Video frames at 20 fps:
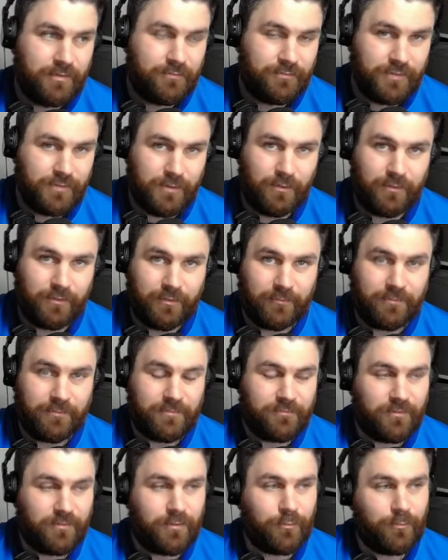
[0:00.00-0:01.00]
you lot that have
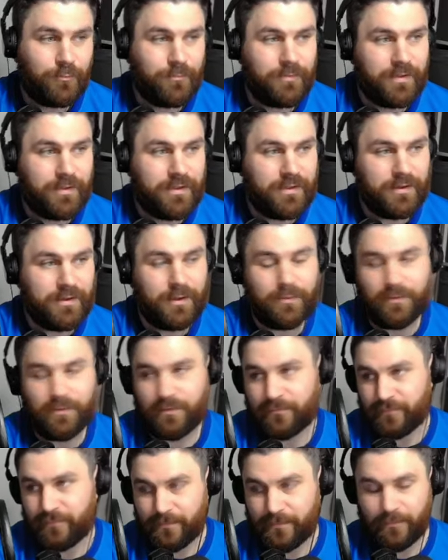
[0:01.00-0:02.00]
been following me, you know that
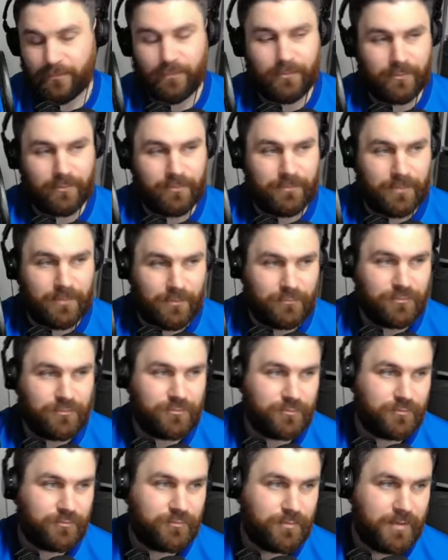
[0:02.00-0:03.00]
I've rebuilt my computer and
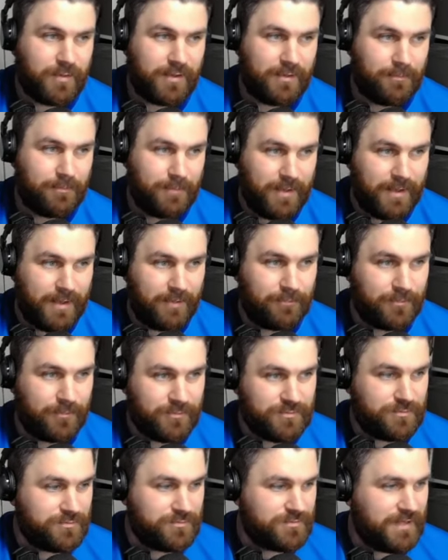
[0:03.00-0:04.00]
stuff to make it better
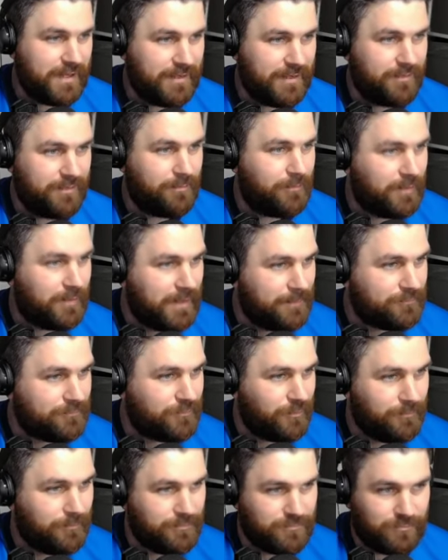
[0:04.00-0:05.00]
because it was lagging on my
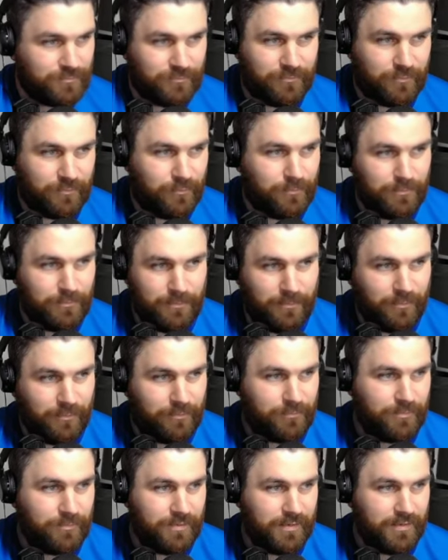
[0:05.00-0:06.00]
laptop and stuff. I couldn't be
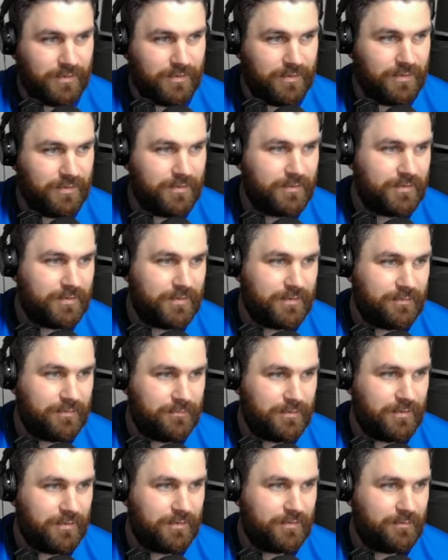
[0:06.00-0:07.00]
bothered with it.
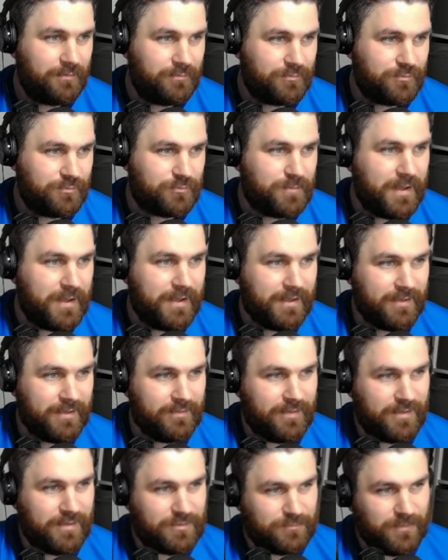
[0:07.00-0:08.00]
It was just making
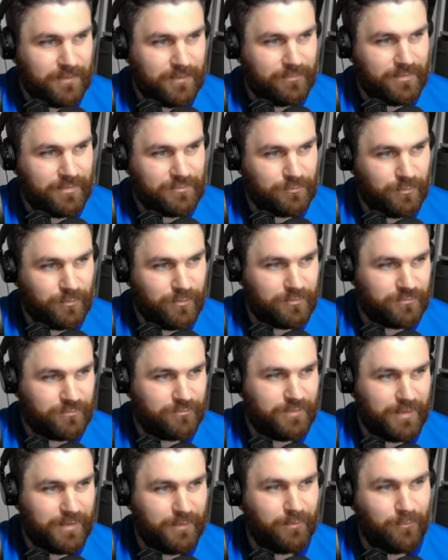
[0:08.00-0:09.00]
the experience worse
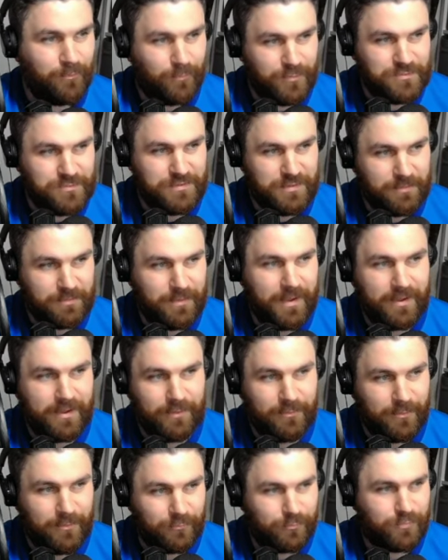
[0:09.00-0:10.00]
for you lot watching it back.
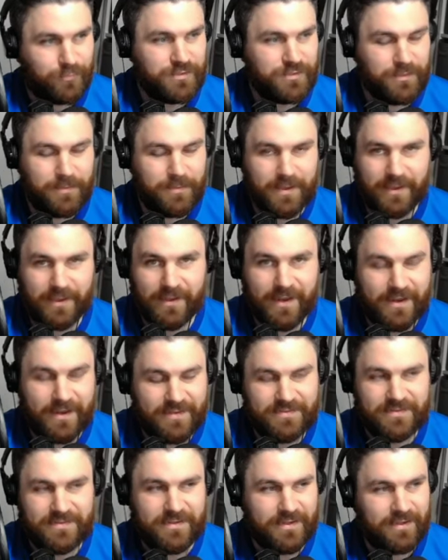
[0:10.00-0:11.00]
And when I was watching it back and
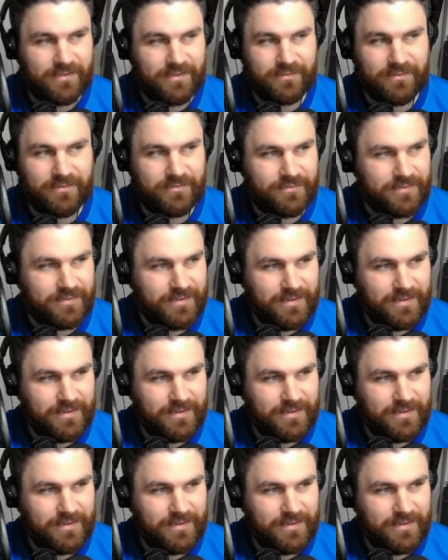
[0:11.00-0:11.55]
editing it and